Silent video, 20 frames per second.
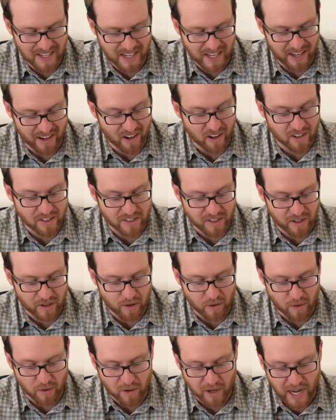And
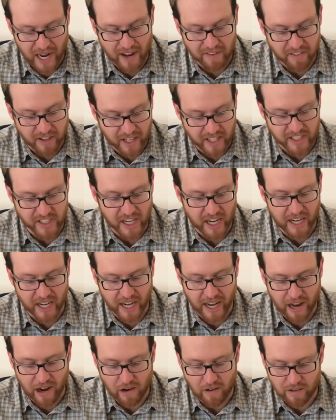also, after I shake it
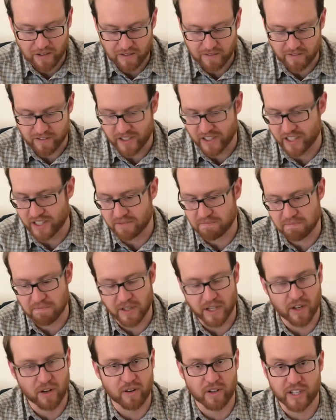out for,
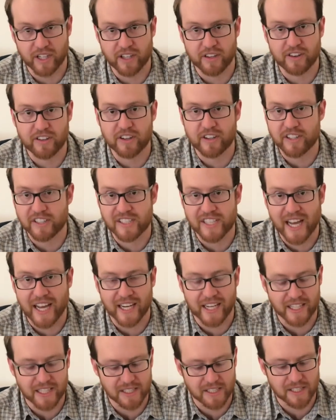a good 30
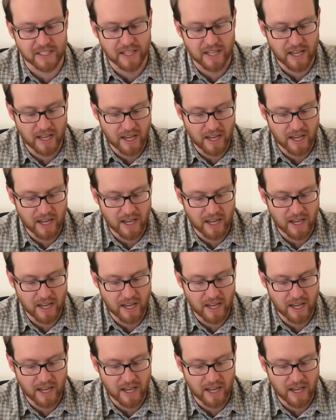seconds,